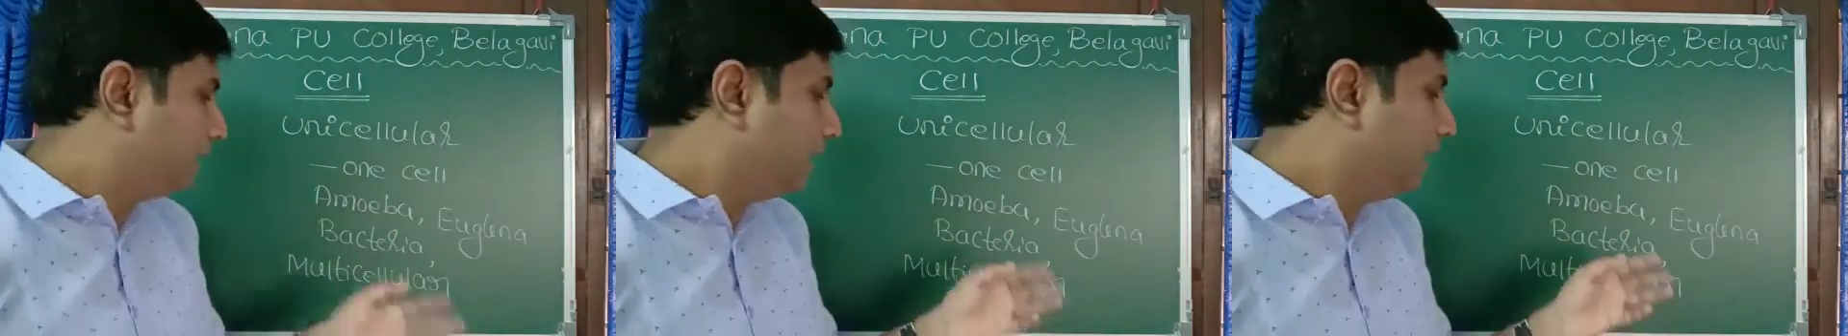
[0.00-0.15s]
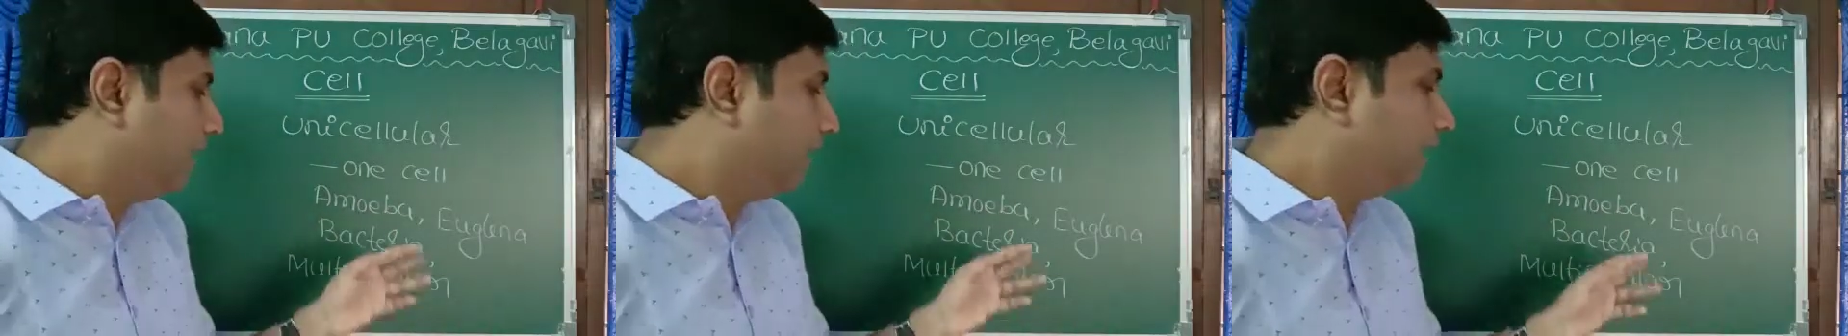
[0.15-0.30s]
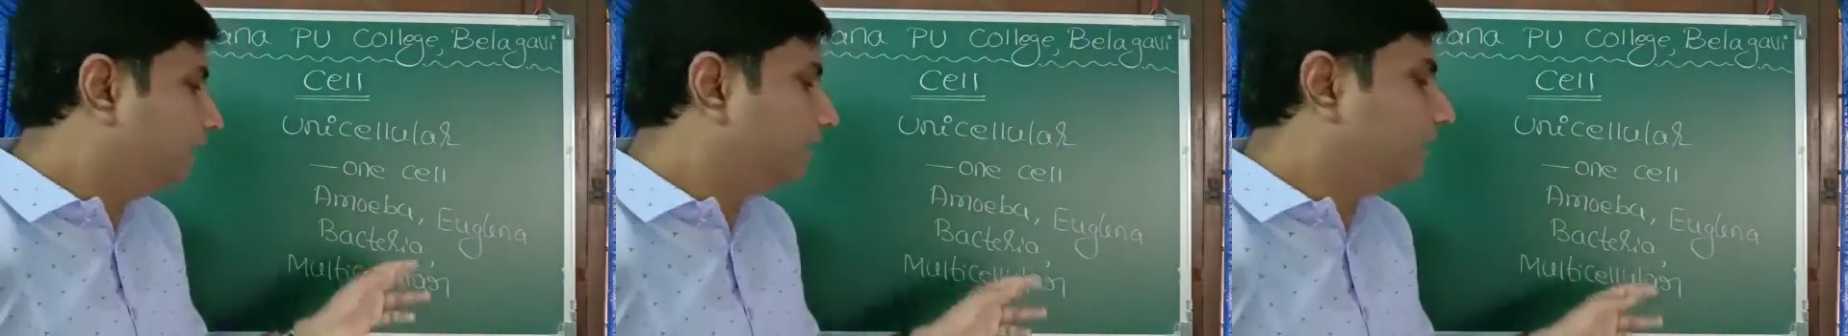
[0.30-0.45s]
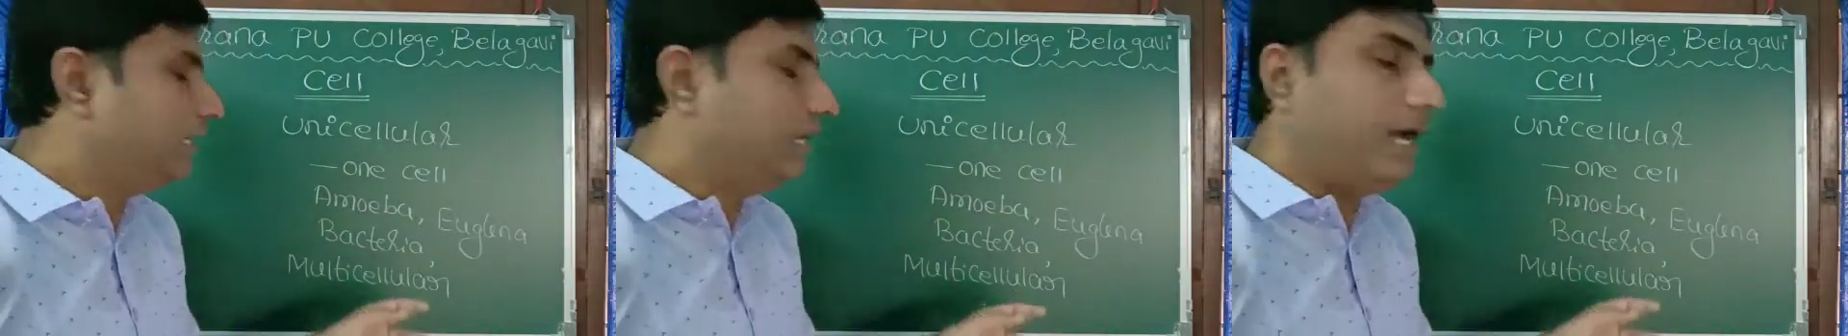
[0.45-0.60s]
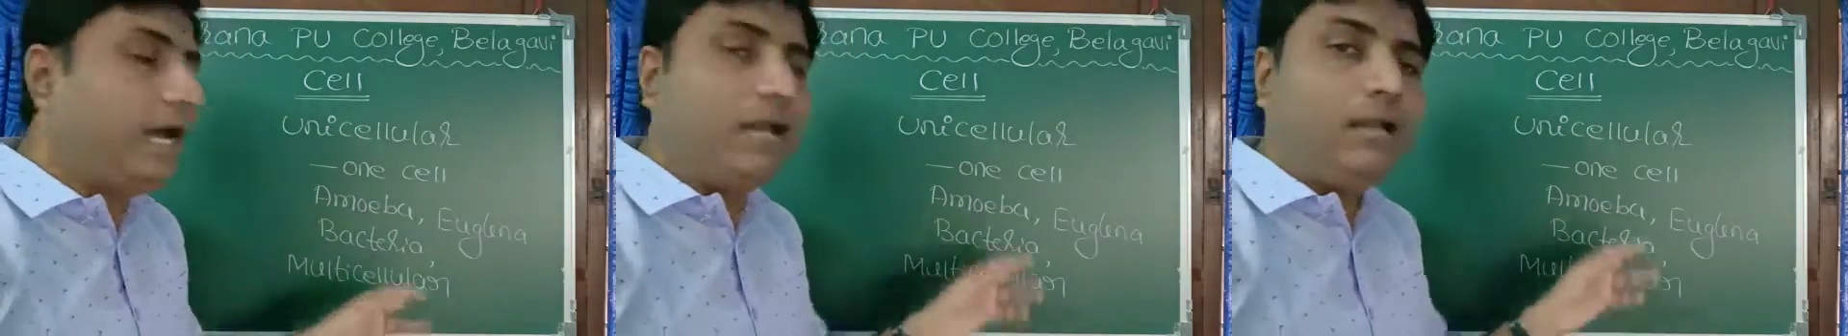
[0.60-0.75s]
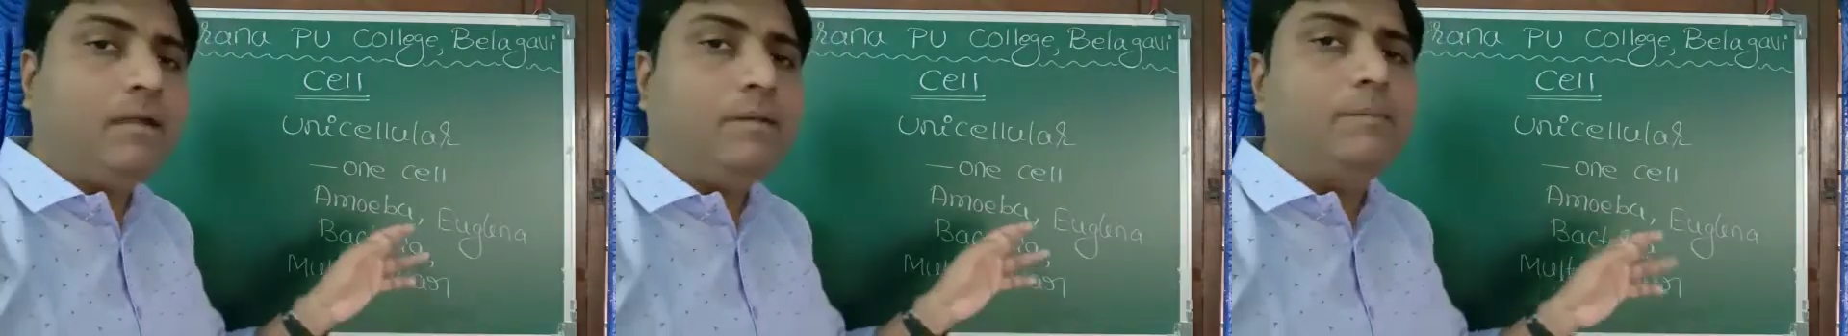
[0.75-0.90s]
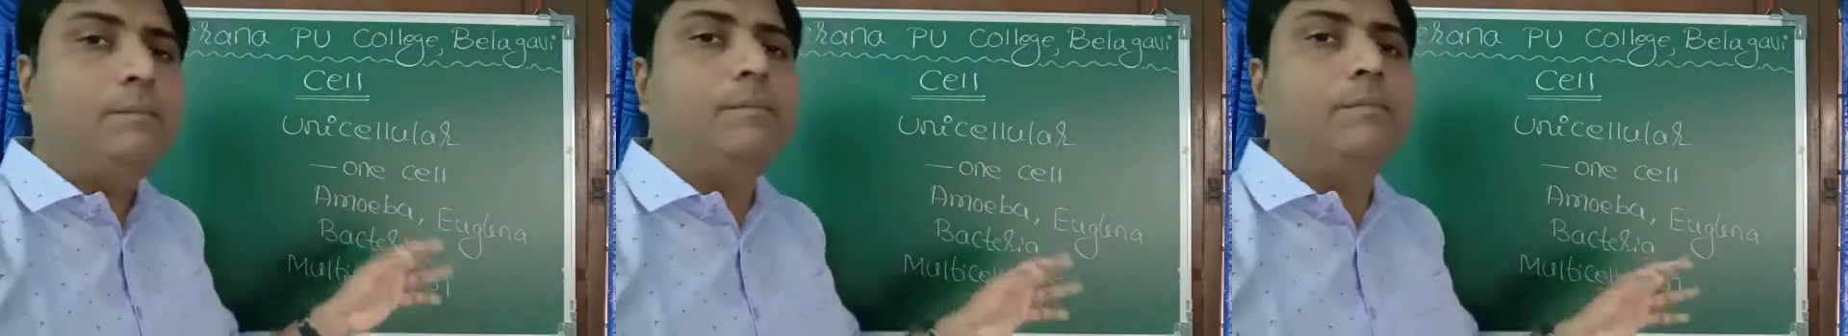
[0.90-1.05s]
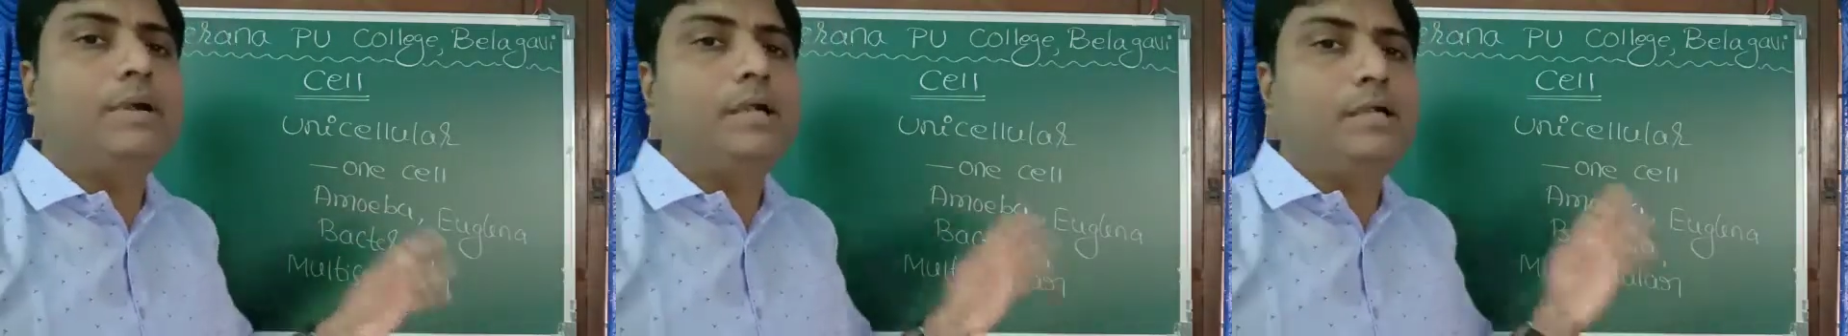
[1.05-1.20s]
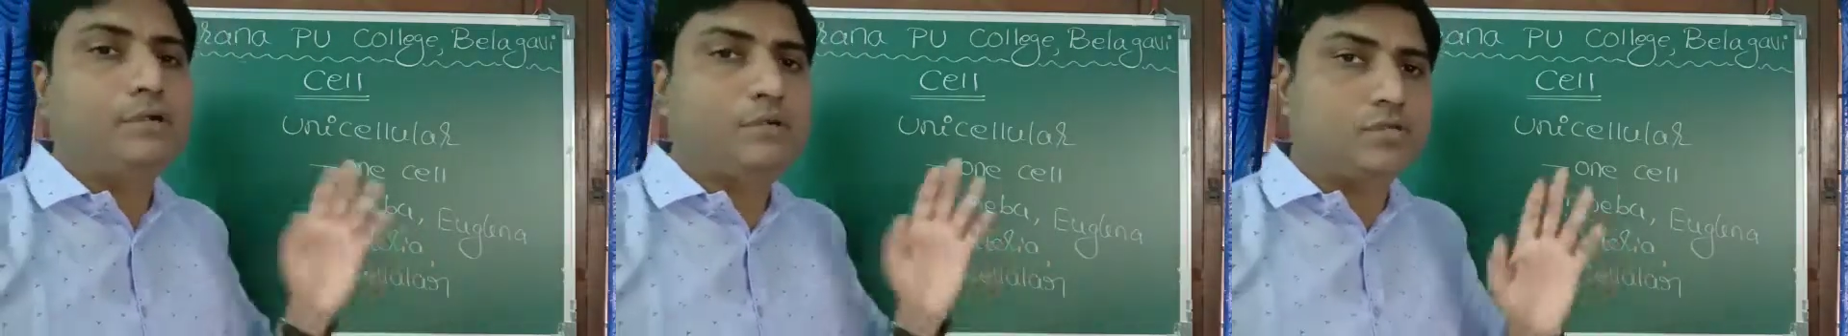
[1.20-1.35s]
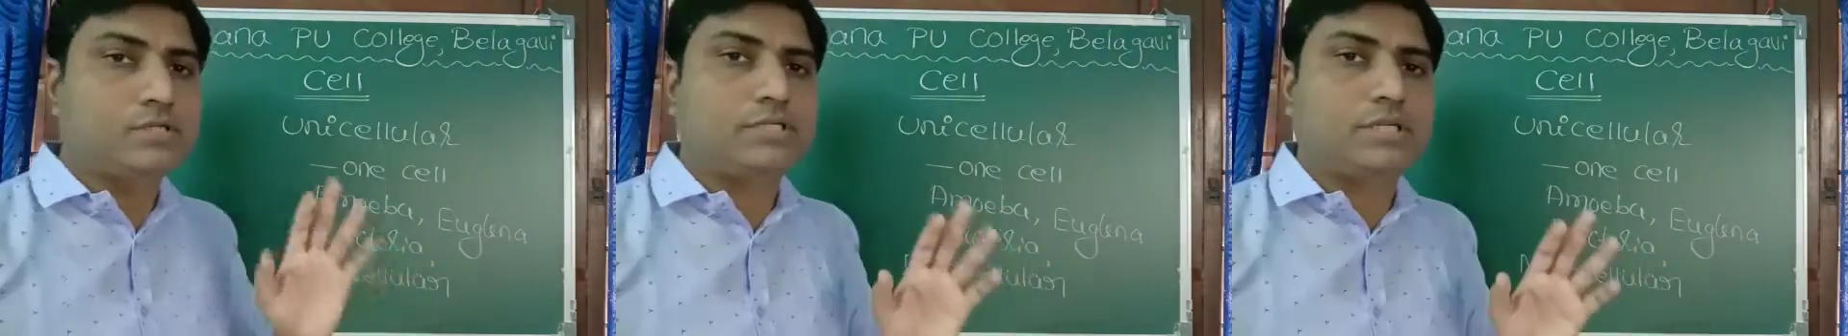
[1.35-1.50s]
and they are
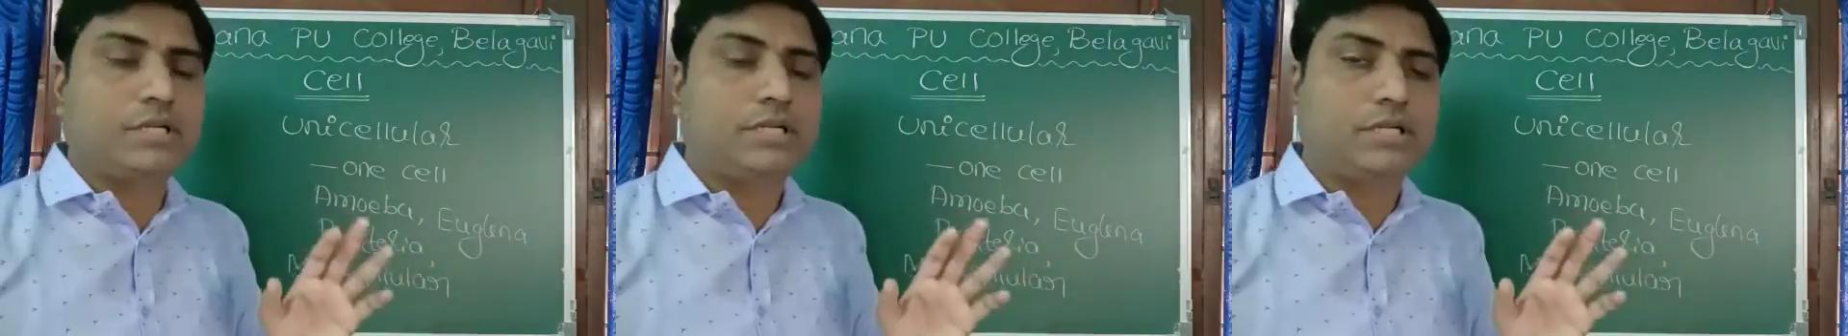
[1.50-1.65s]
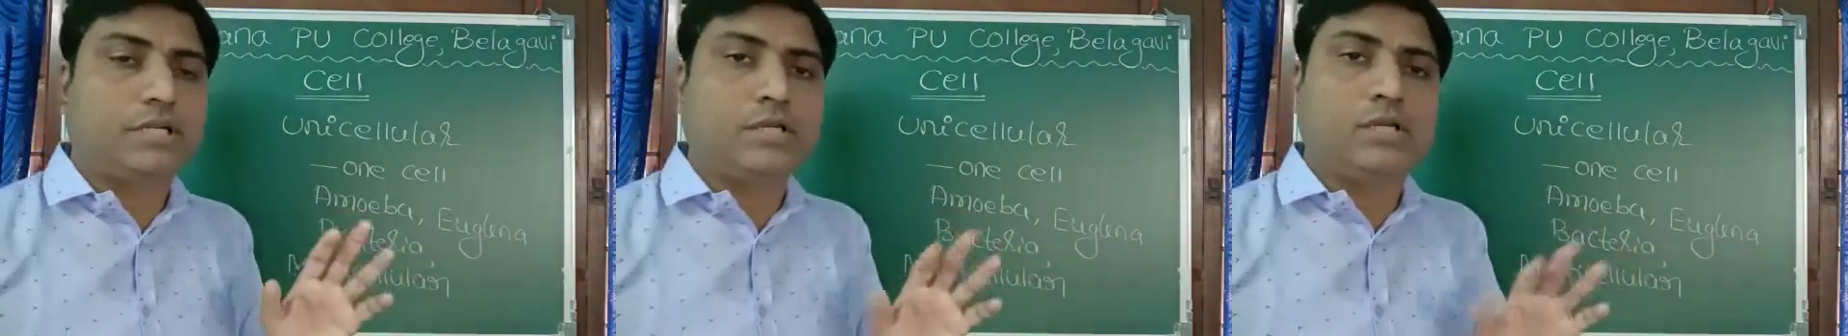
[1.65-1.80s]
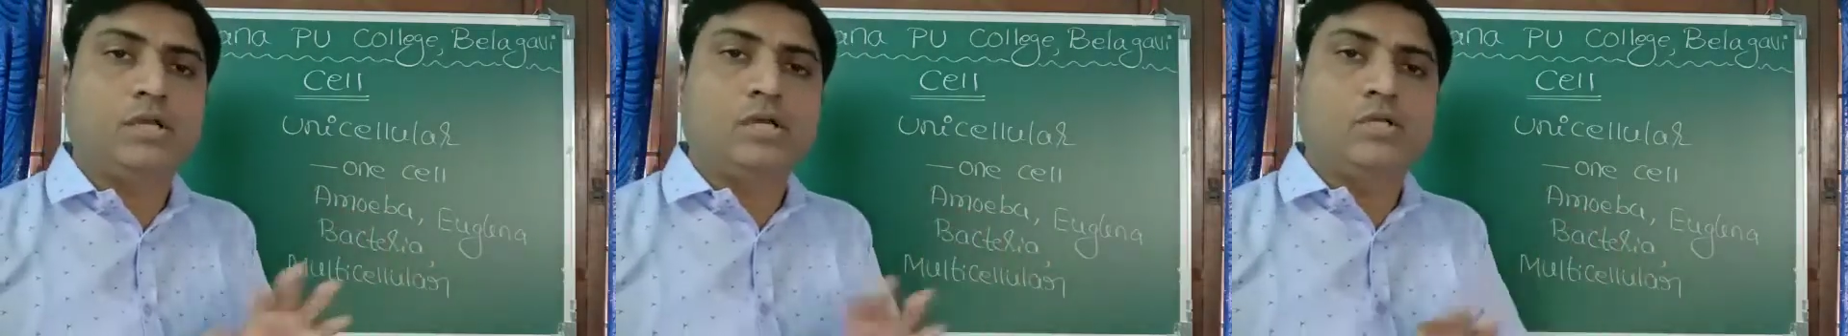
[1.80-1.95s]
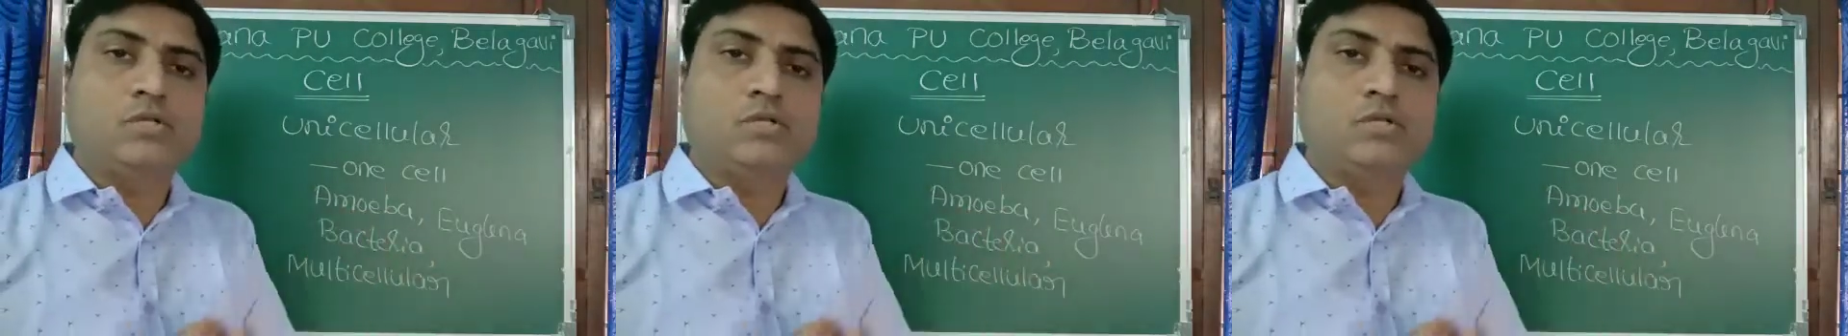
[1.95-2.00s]
multicellular.